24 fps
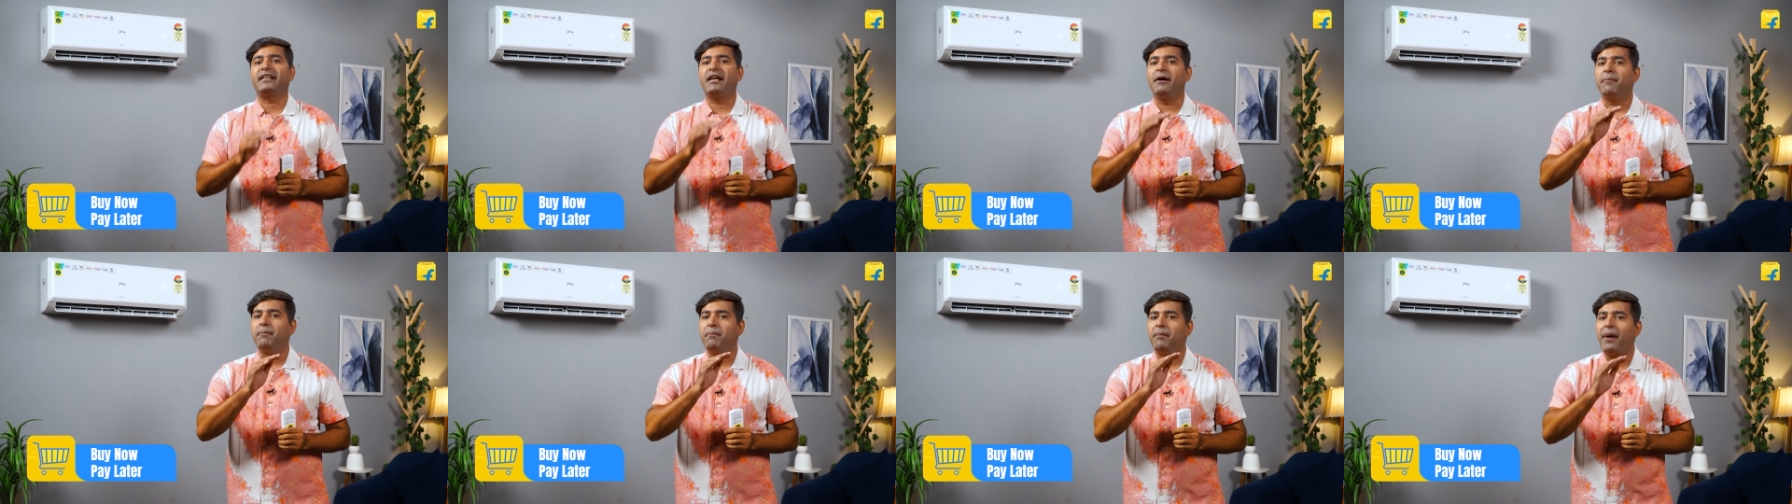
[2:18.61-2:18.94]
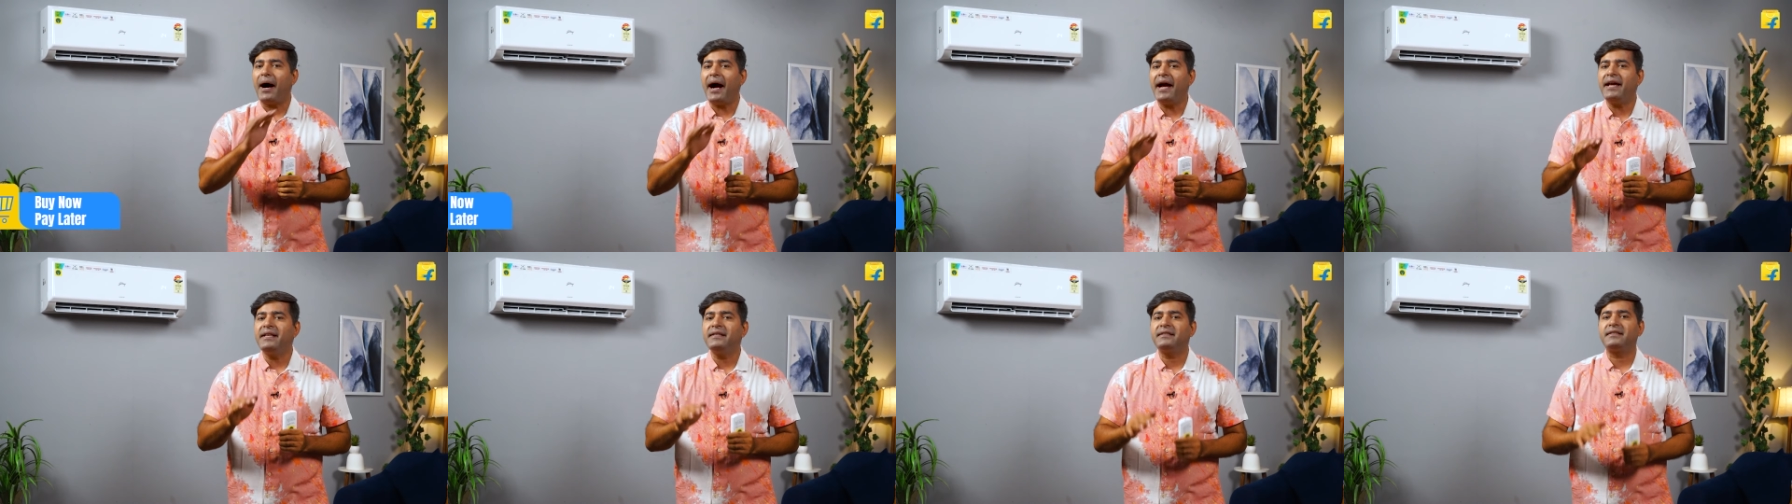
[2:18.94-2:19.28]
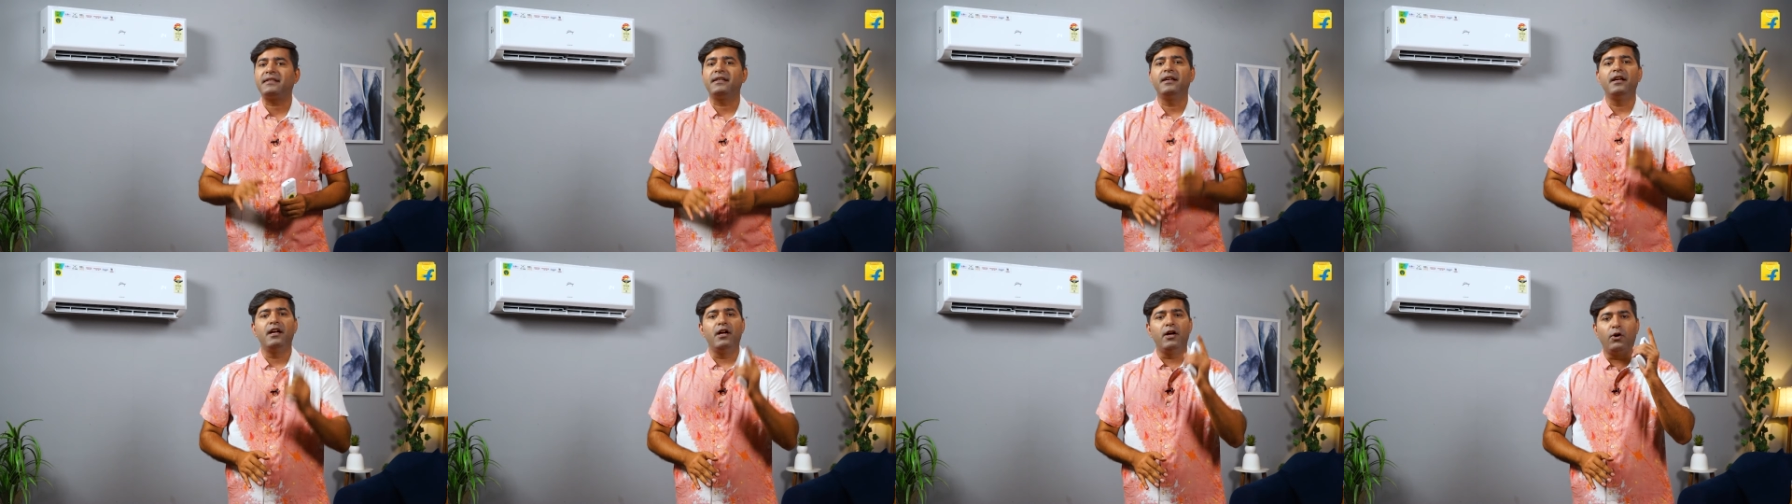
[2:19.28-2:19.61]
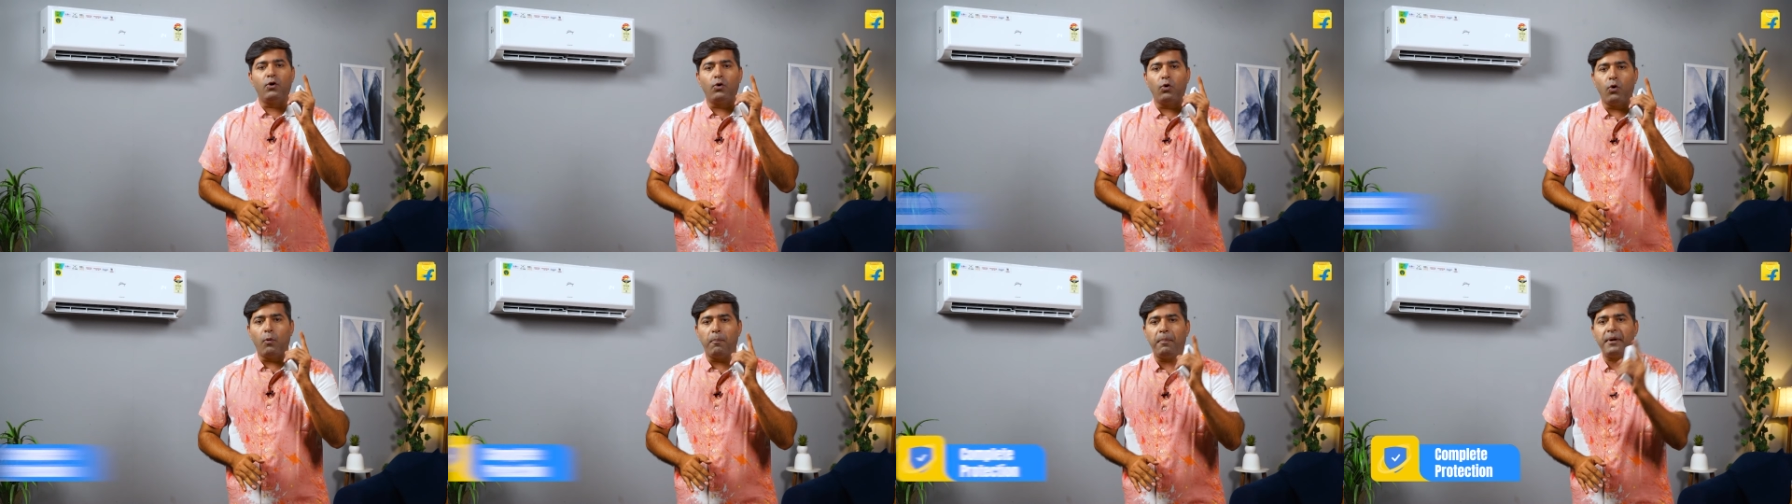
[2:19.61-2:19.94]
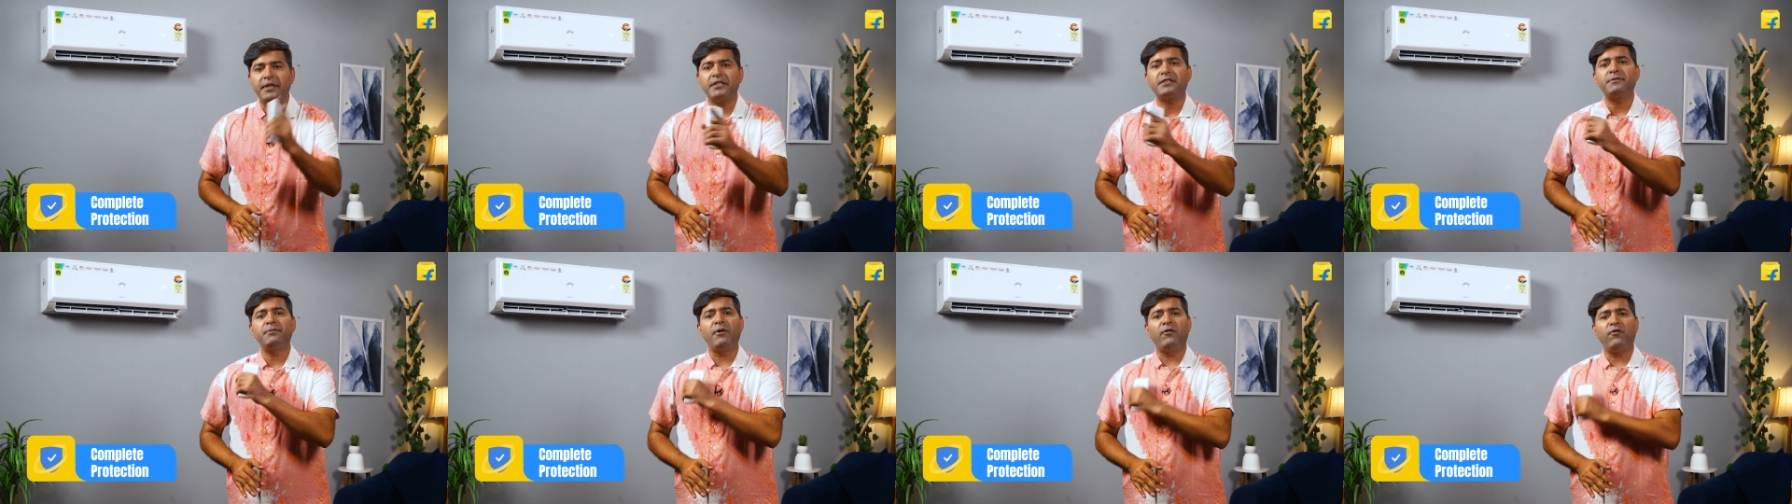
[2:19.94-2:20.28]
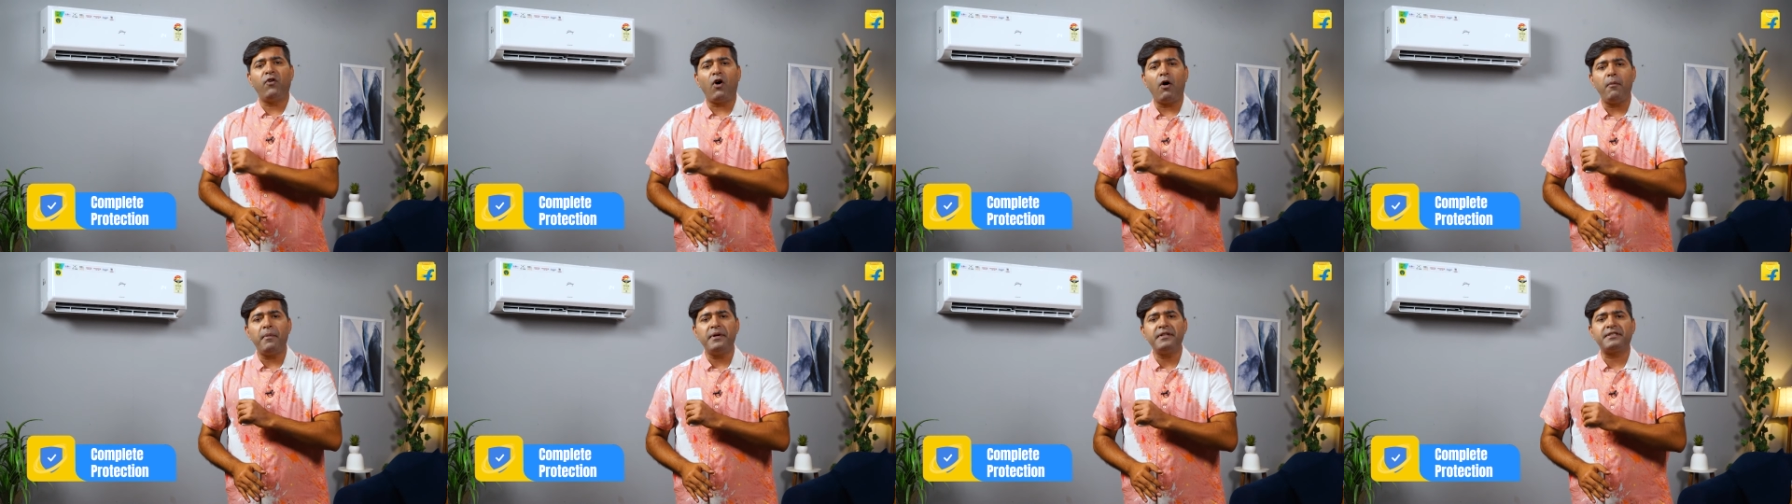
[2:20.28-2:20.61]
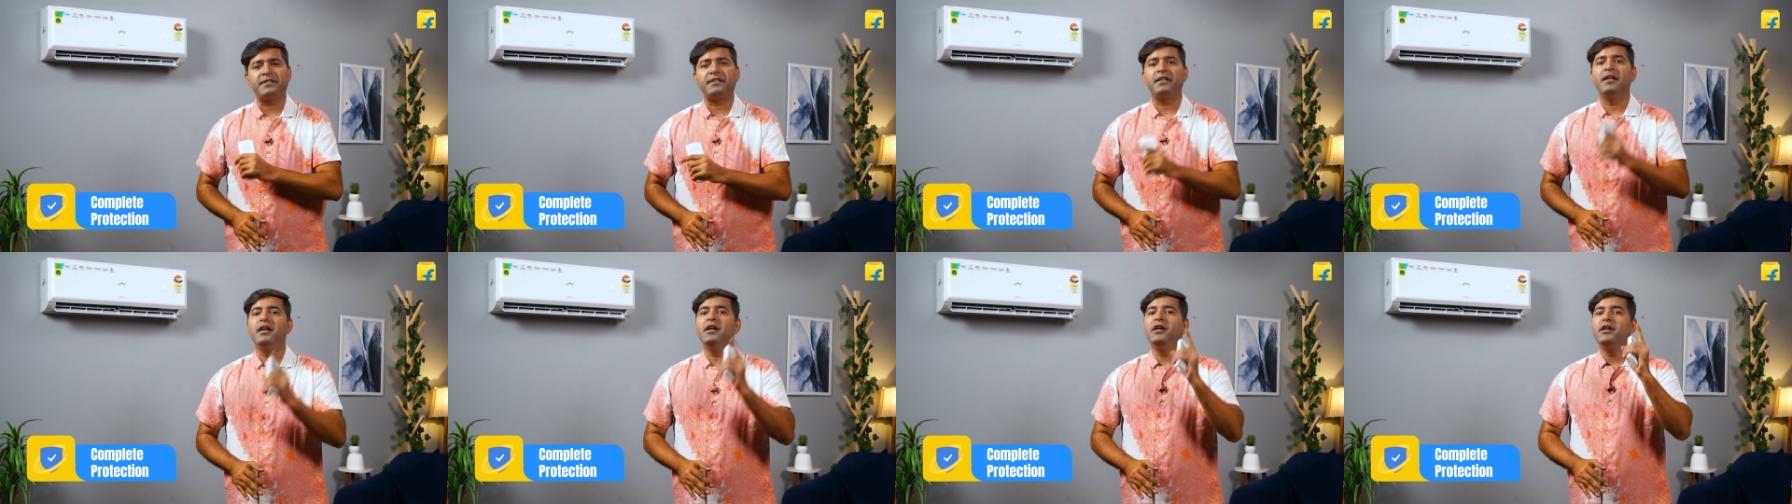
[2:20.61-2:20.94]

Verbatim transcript: combines robust performance,